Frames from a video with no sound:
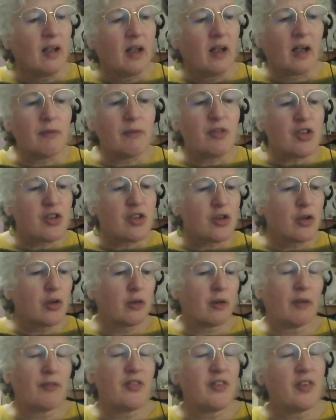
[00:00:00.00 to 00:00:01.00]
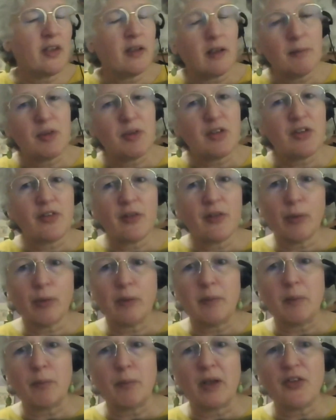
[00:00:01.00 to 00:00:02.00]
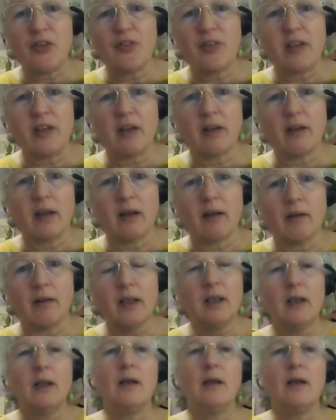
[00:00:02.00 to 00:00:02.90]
I'm sure I've seen images of women breastfeeding there.